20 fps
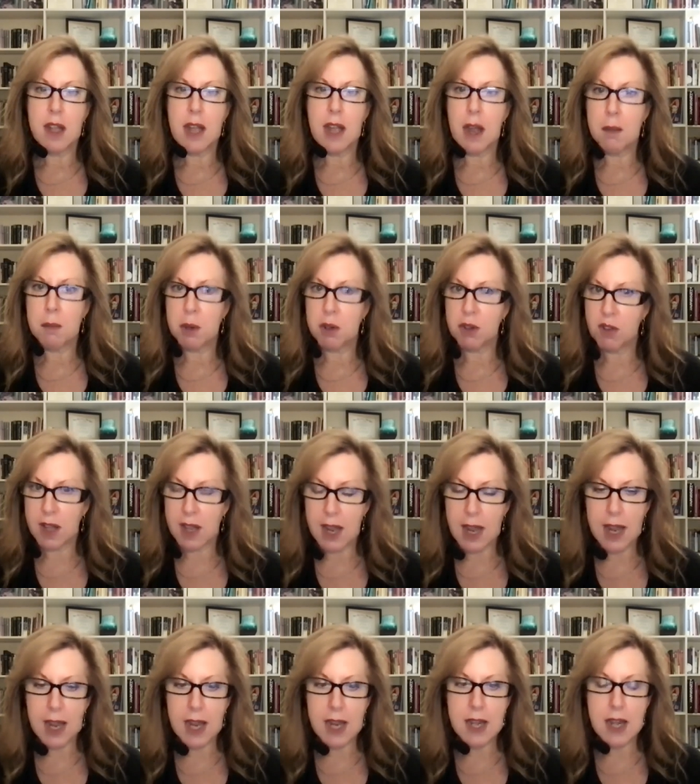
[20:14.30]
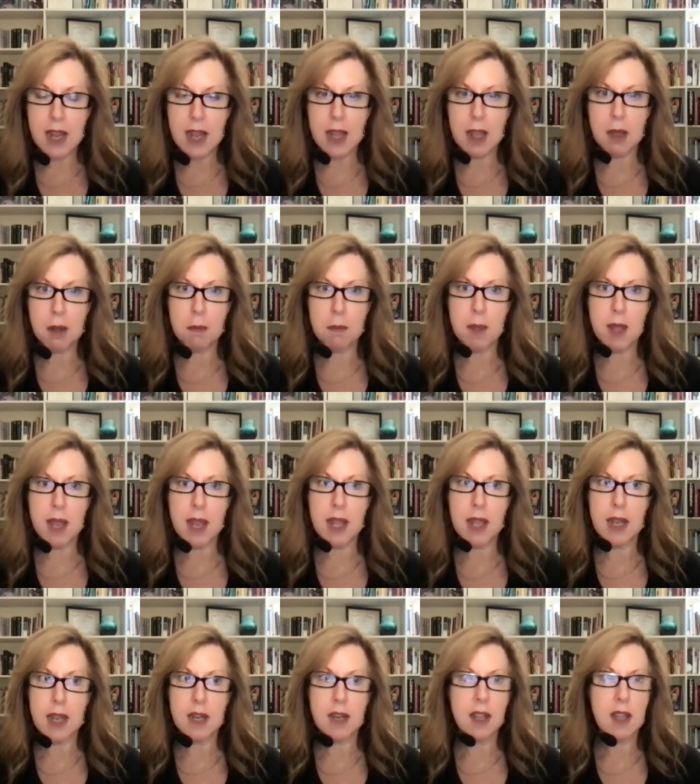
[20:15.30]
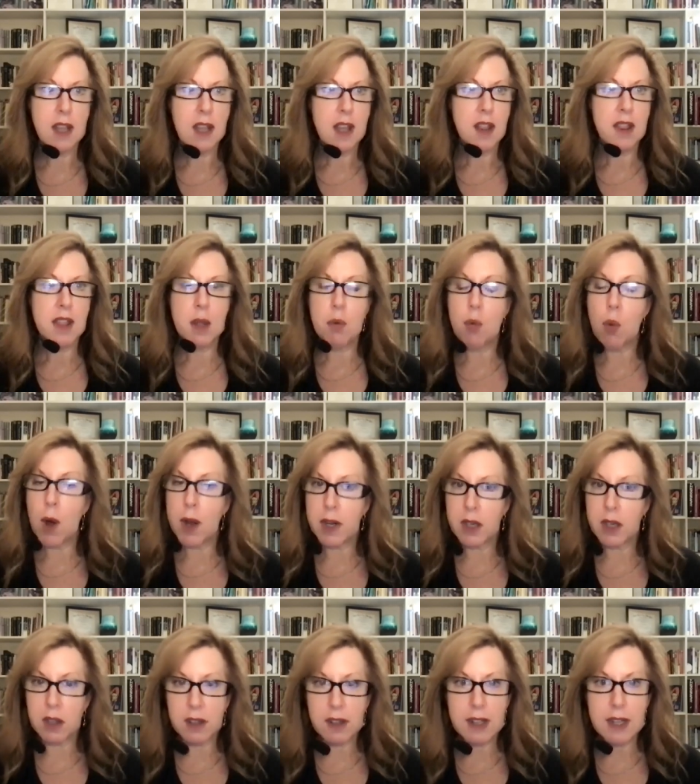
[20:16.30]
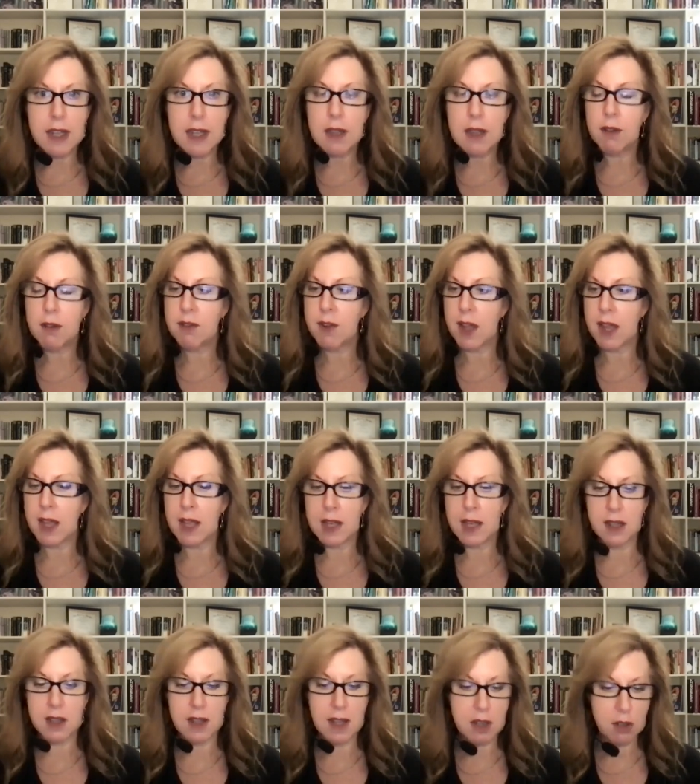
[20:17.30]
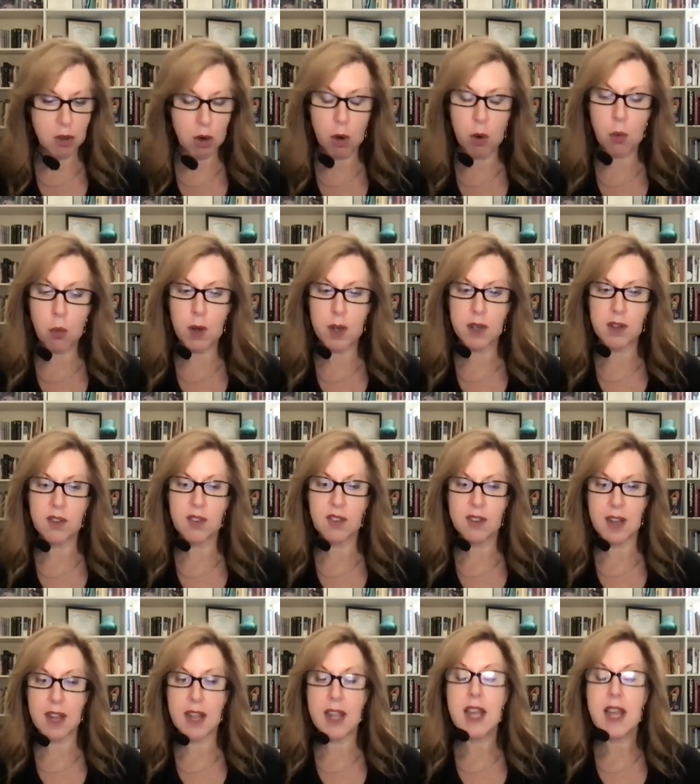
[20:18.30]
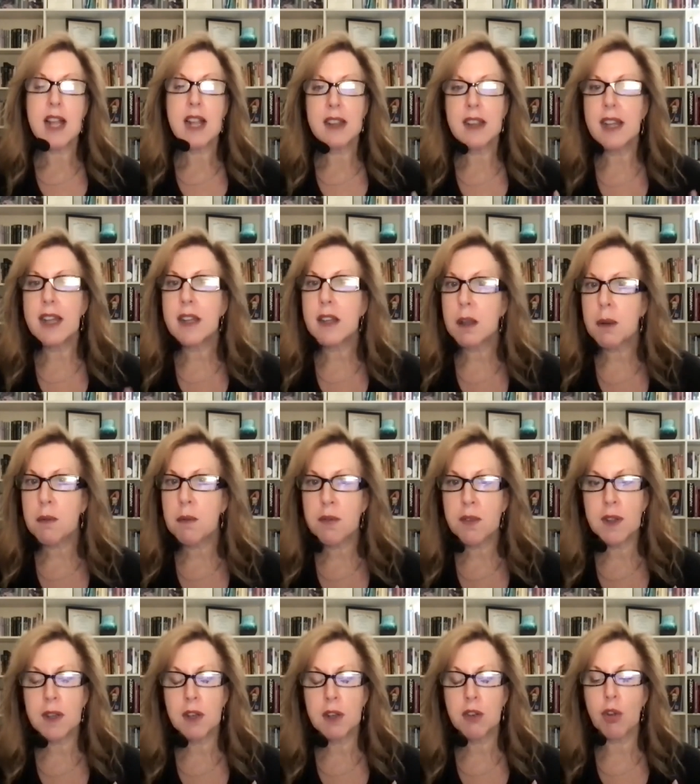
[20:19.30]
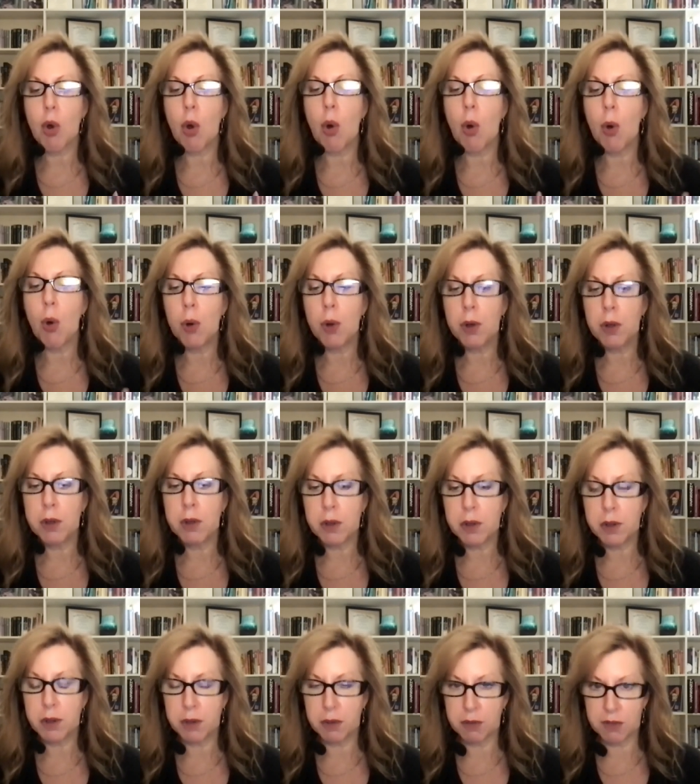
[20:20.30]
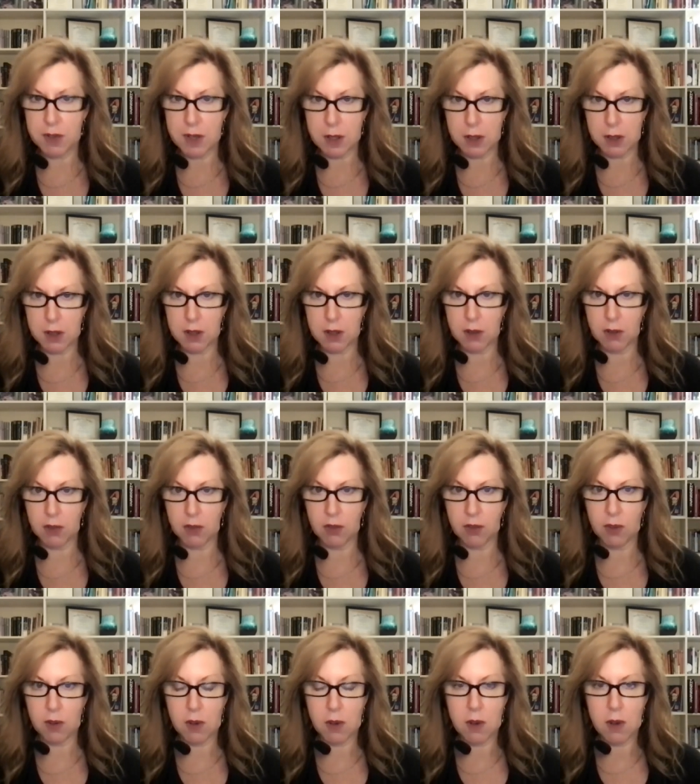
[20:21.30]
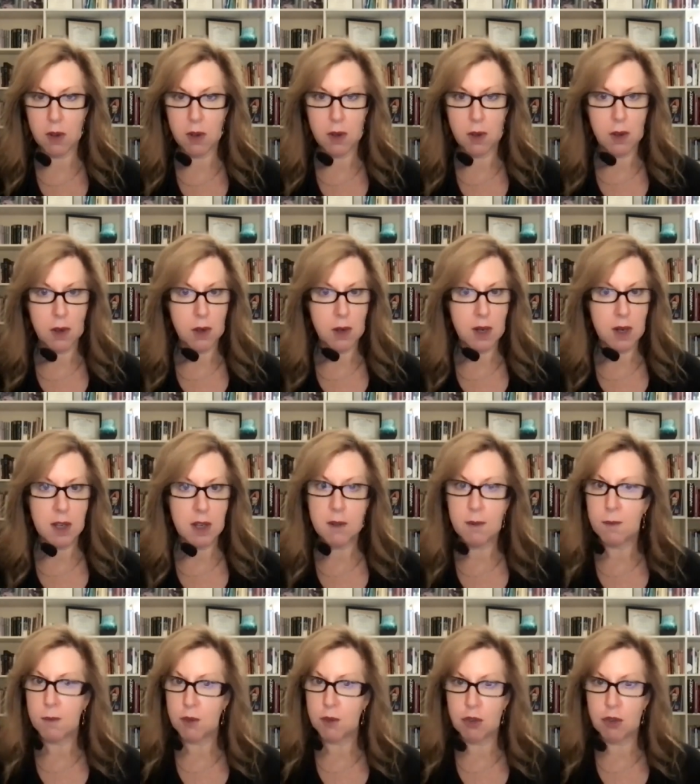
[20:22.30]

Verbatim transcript: that how much they hate him and they want to leave and they don't want to stay let them vent all the feelings right